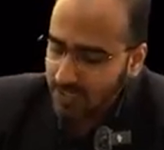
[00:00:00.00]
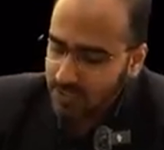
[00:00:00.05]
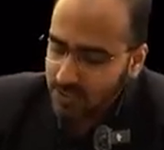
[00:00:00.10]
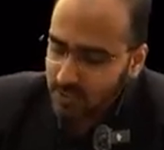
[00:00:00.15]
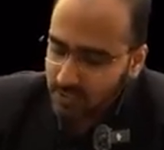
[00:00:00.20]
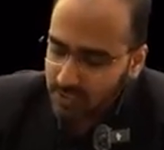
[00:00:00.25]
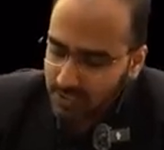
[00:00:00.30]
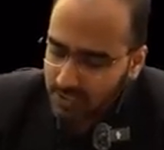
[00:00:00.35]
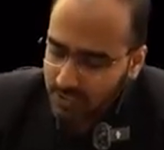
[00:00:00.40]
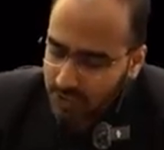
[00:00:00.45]

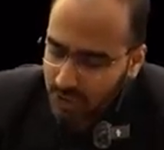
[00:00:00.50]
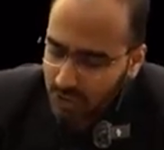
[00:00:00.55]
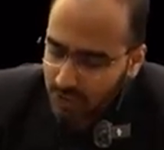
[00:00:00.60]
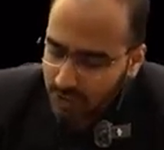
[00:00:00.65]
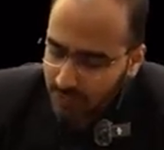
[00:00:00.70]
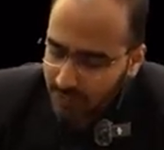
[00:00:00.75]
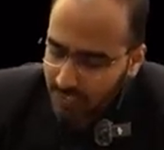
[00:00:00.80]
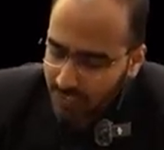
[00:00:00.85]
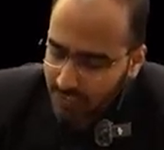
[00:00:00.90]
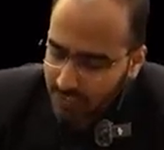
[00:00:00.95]
So the
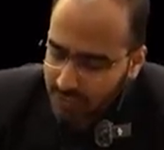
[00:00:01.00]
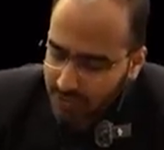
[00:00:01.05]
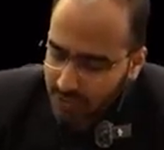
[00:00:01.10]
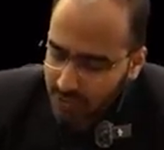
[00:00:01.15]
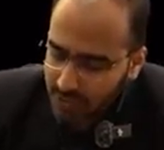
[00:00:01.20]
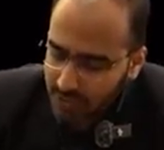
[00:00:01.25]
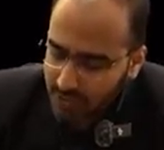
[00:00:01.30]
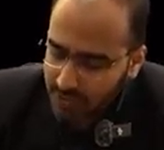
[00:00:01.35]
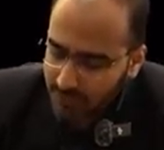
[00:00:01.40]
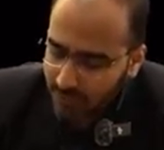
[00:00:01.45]
tube that is
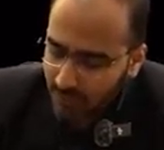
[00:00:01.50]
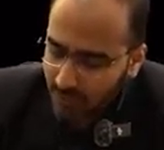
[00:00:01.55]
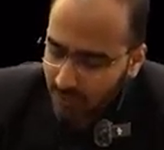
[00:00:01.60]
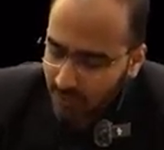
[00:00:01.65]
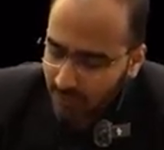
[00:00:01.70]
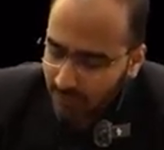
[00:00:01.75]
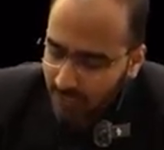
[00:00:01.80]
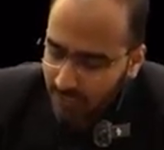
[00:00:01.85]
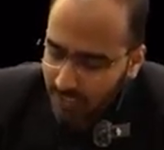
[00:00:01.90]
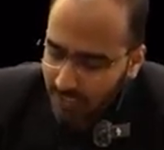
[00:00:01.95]
used
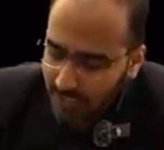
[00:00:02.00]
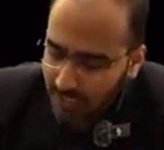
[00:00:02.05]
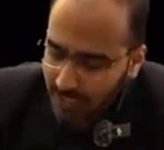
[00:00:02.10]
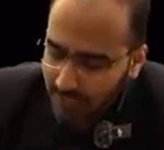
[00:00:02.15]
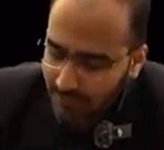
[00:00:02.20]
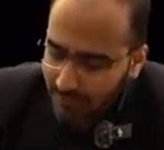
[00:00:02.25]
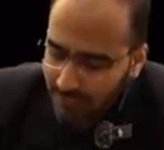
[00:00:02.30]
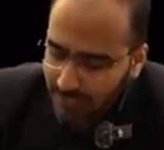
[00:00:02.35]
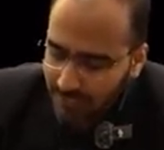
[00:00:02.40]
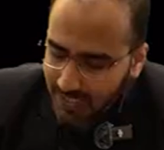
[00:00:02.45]
for one
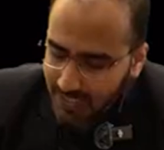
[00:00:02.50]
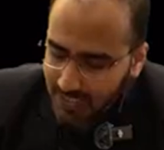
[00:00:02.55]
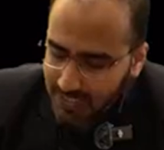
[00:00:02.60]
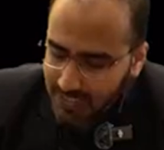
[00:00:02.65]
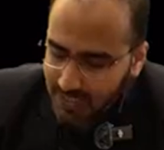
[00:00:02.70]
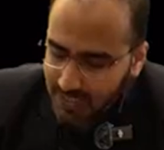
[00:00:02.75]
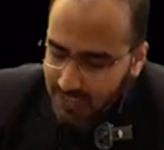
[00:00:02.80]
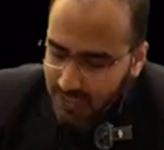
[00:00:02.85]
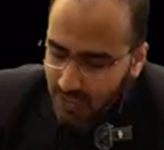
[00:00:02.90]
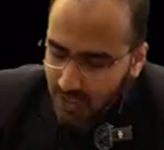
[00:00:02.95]
lung
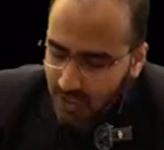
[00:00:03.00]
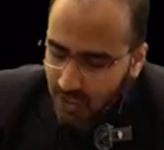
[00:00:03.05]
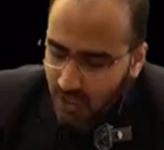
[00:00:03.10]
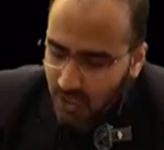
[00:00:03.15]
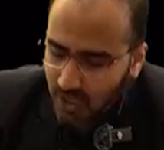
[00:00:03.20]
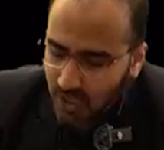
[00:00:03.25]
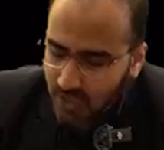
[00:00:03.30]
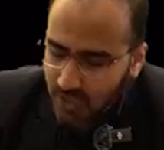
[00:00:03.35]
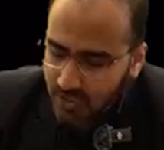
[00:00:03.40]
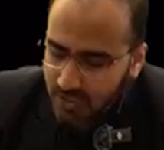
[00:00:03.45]
ventilation is a
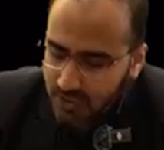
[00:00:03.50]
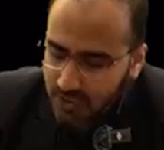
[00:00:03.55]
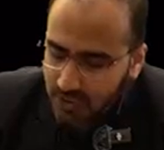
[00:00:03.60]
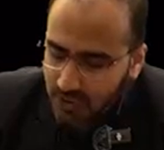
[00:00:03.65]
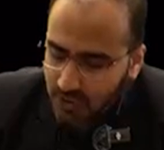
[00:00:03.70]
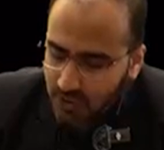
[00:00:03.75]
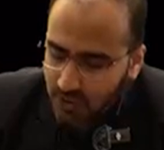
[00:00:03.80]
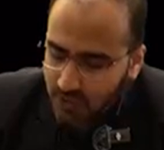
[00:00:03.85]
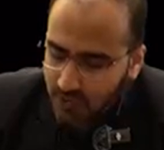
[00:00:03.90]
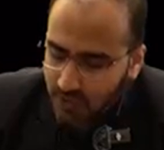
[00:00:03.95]
long
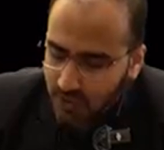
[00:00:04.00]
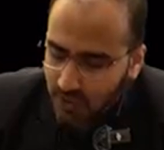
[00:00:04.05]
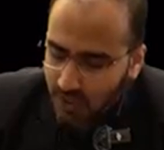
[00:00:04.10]
tube